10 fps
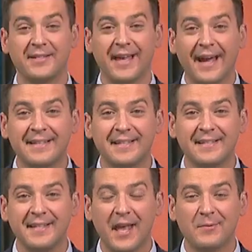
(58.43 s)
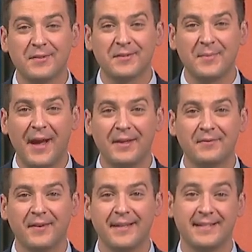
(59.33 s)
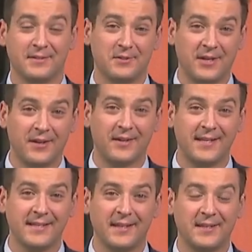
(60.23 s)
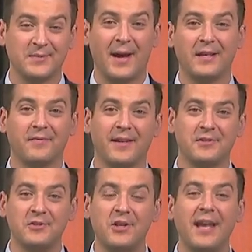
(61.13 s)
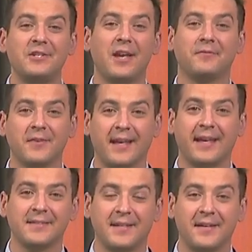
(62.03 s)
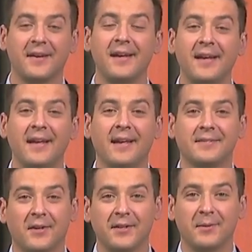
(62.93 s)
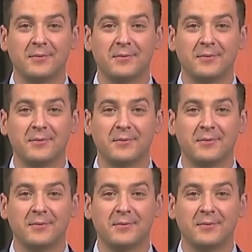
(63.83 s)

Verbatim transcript: signs his name with a smiley face. He has a charity selling smiley face JJ for the kids gear. It's all to help